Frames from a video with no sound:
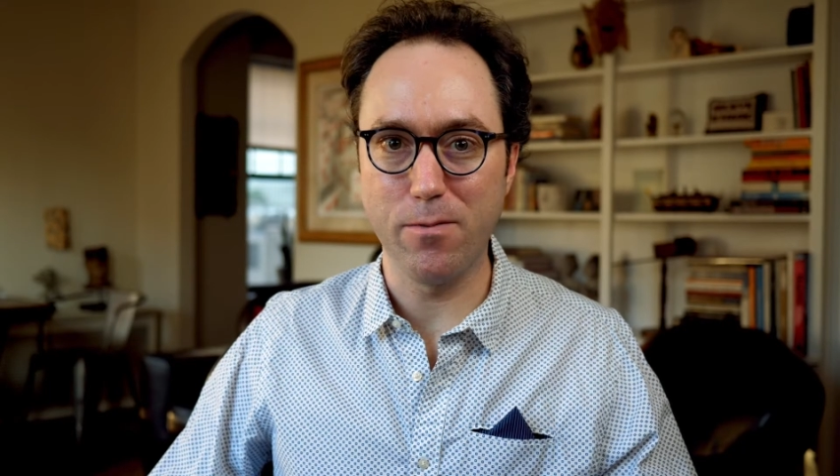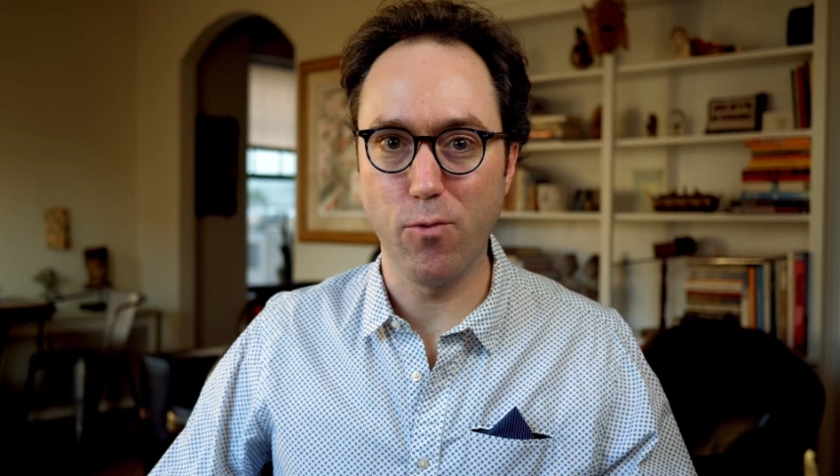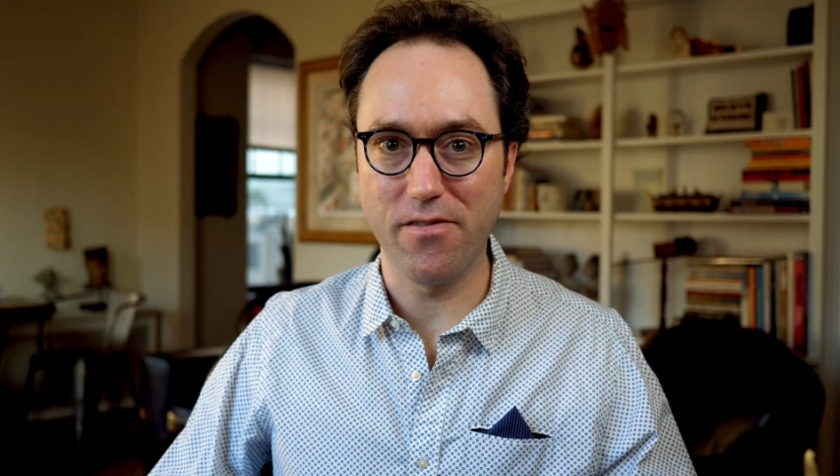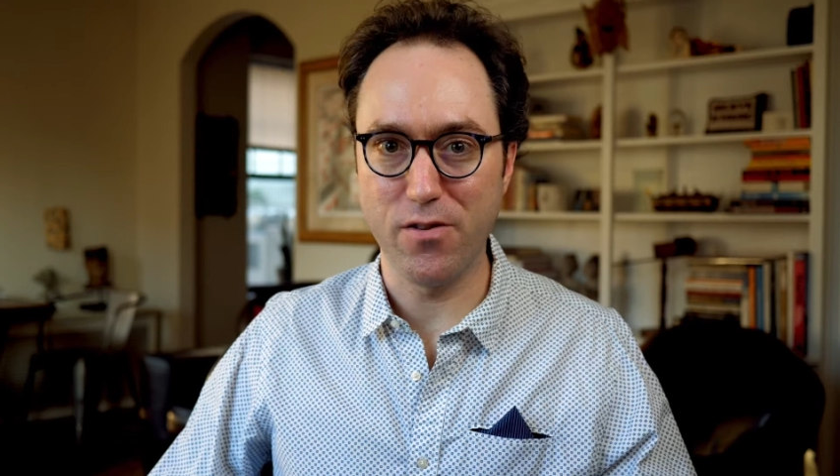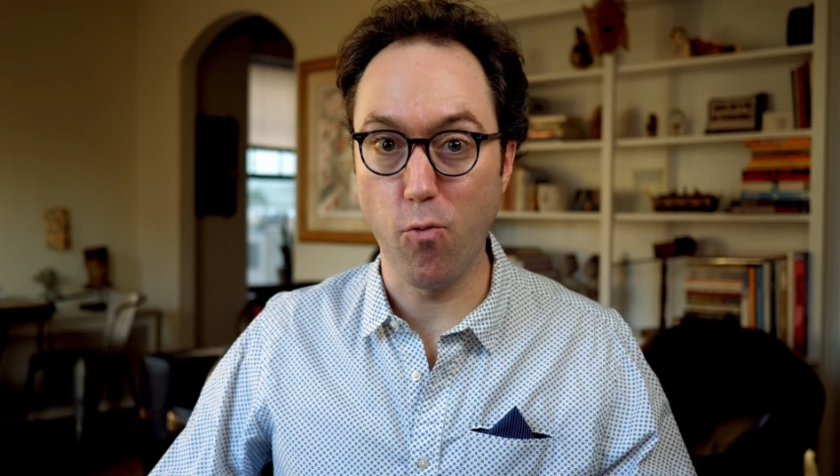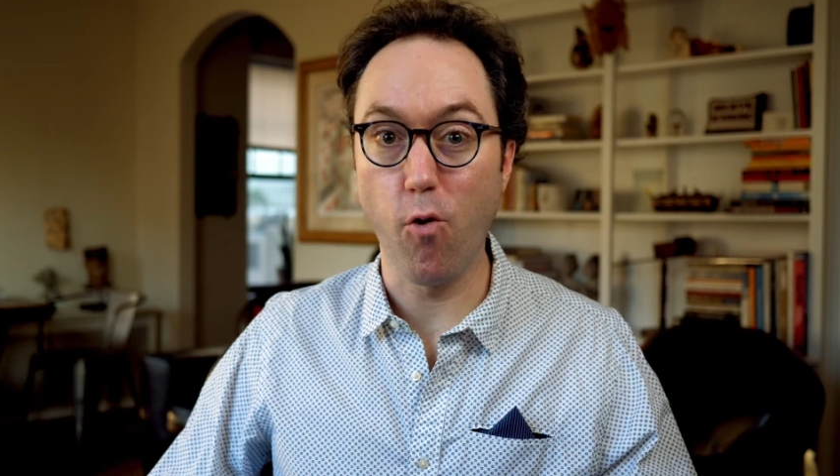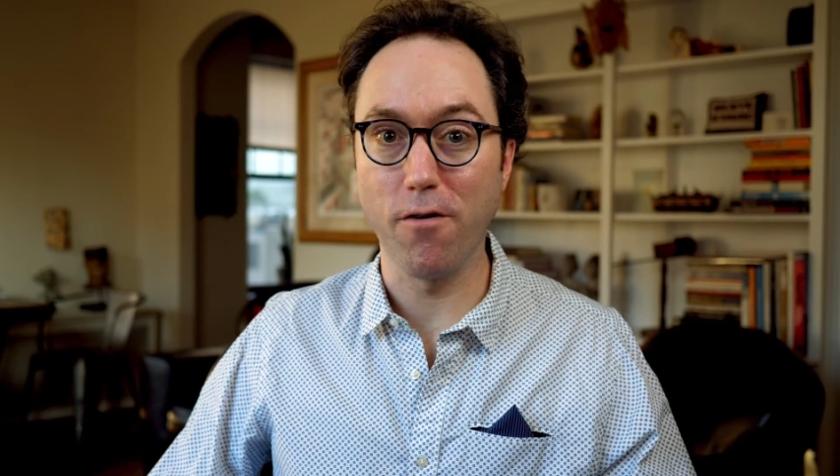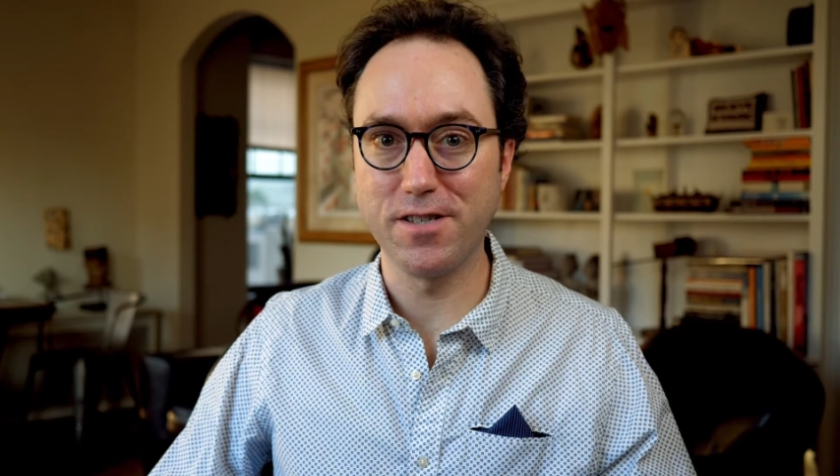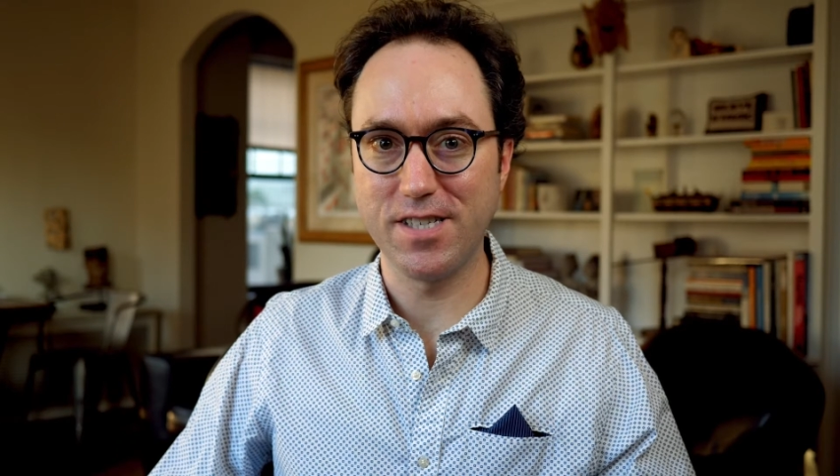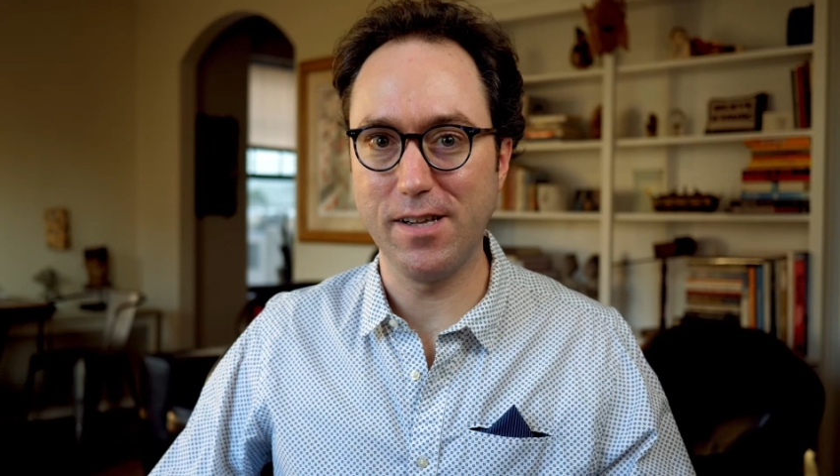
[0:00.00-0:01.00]
in one of the
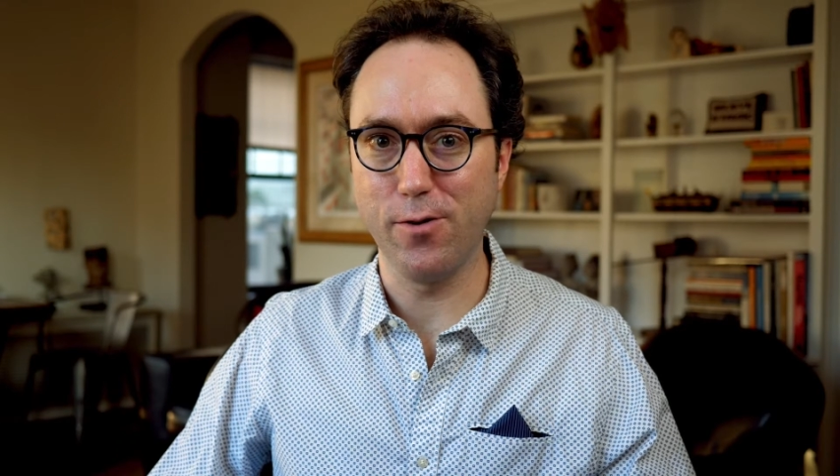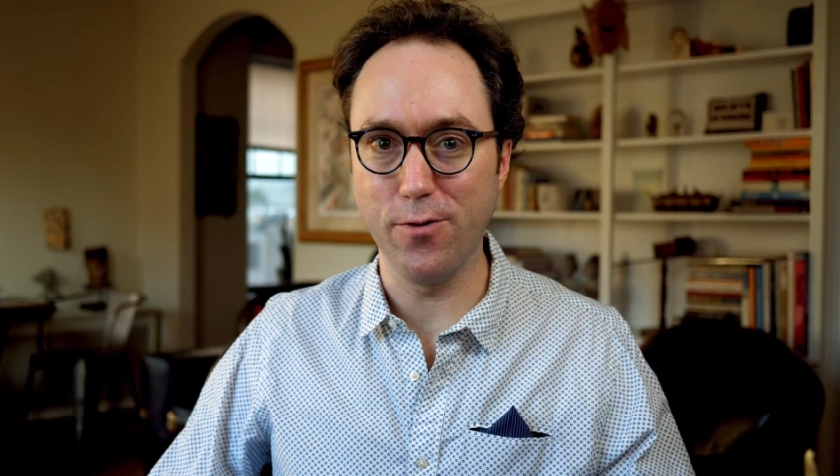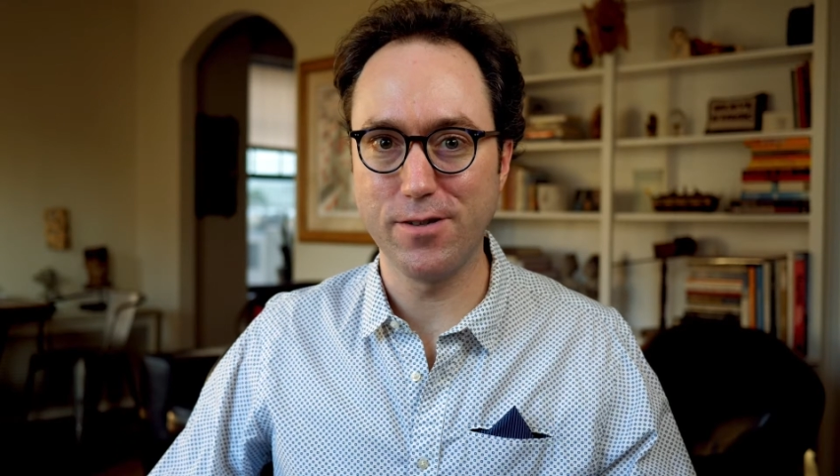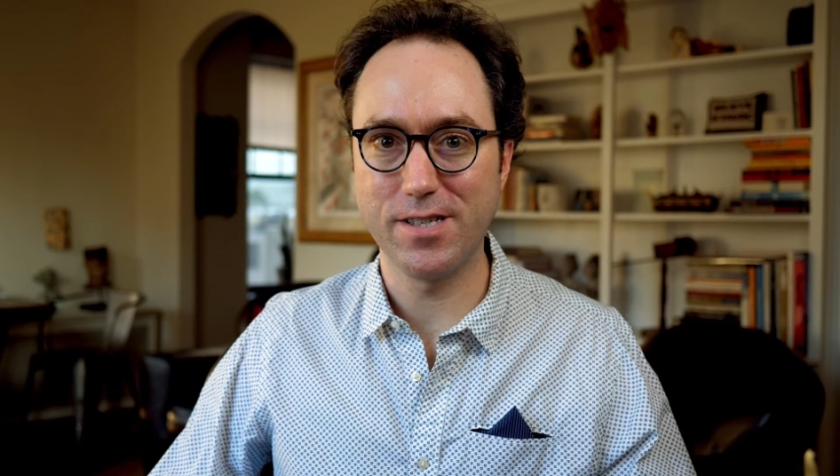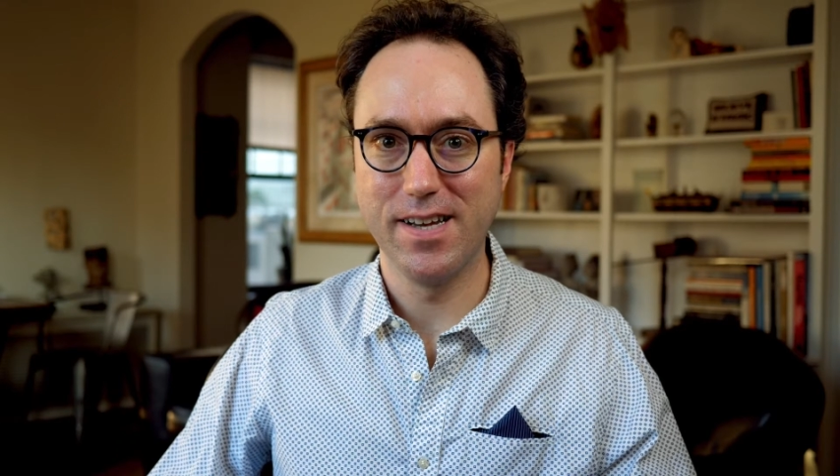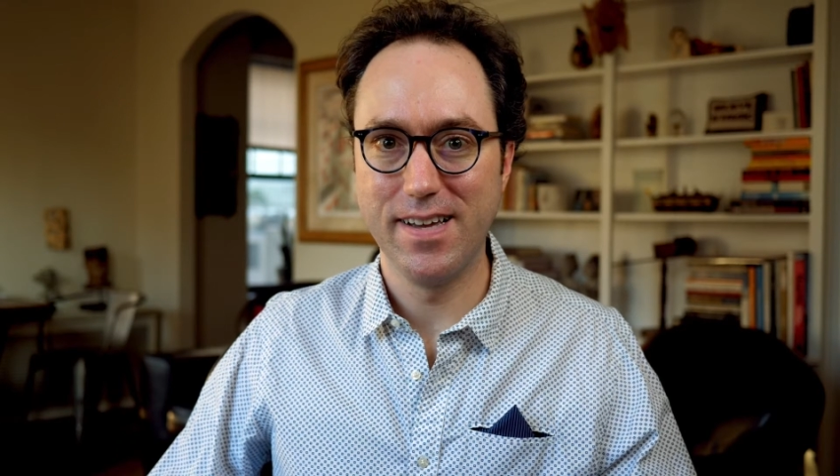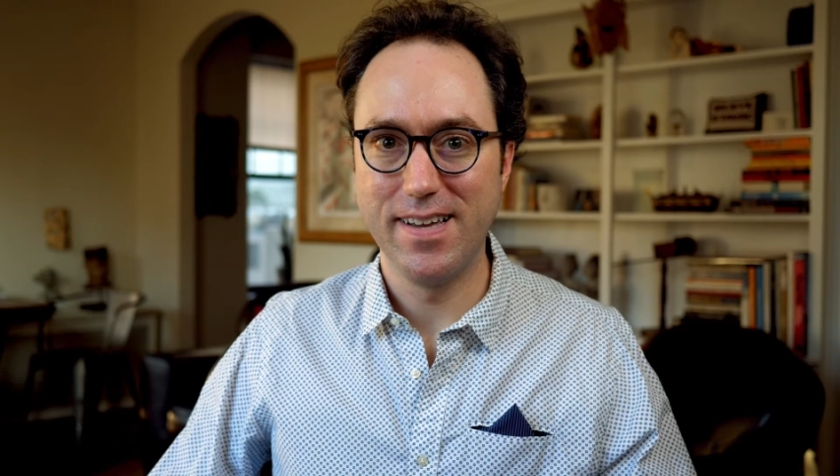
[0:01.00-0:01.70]
wharf cellars.